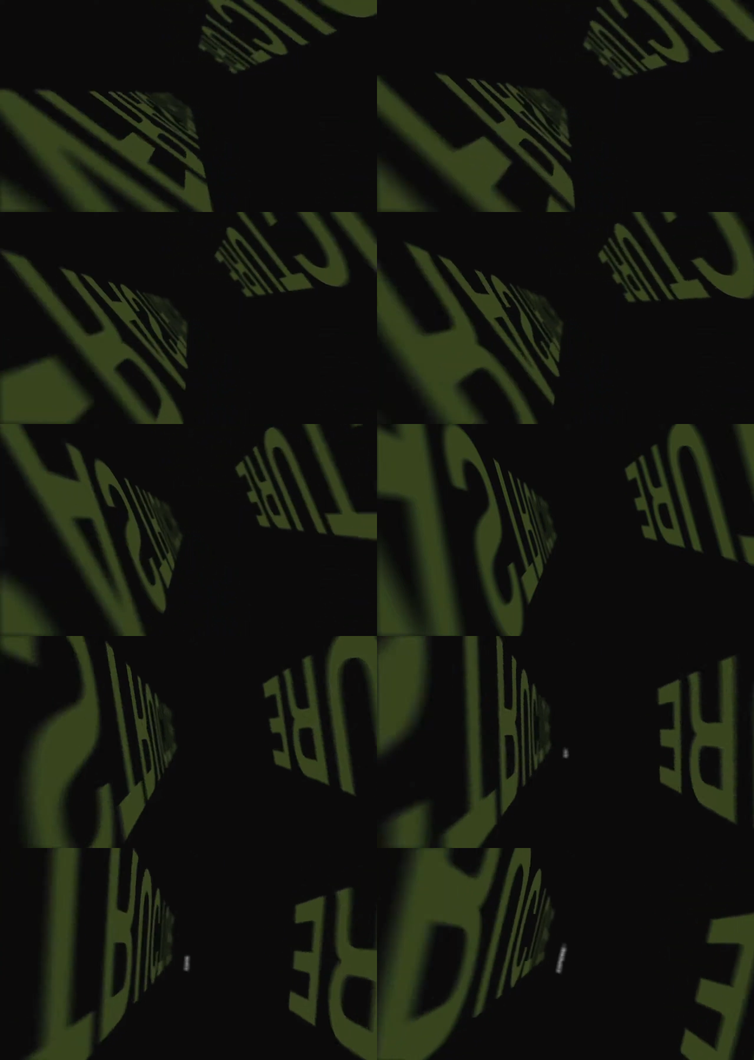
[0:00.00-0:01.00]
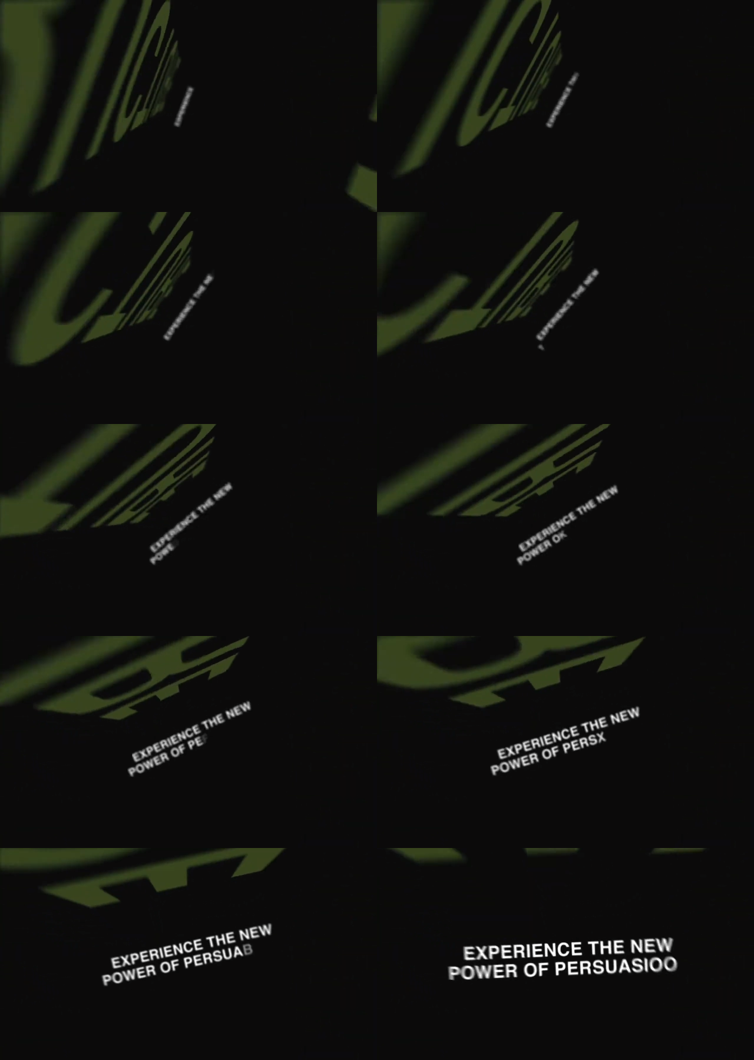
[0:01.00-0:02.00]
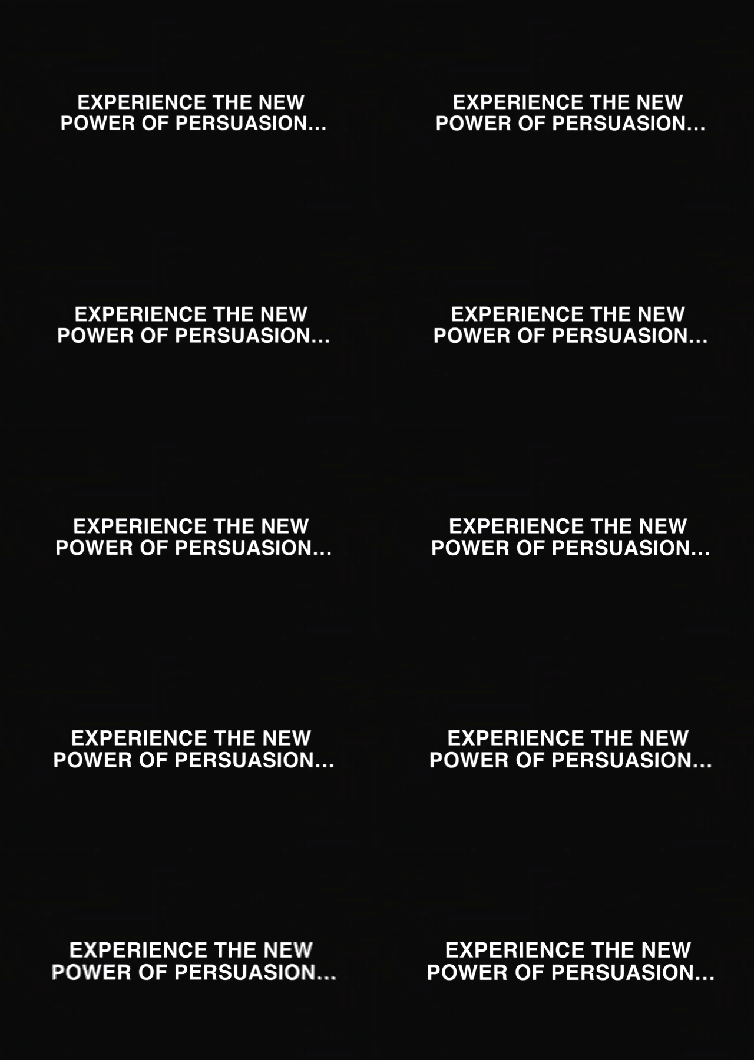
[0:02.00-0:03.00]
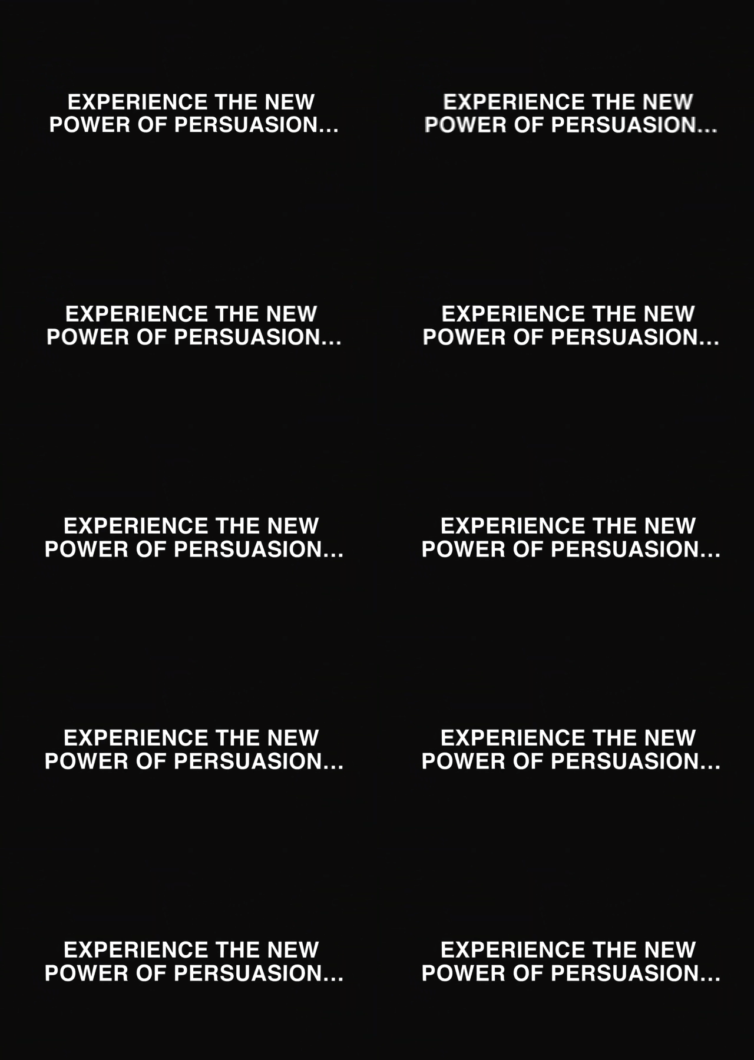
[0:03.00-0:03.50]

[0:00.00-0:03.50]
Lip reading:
Nobody's mouth can be seen.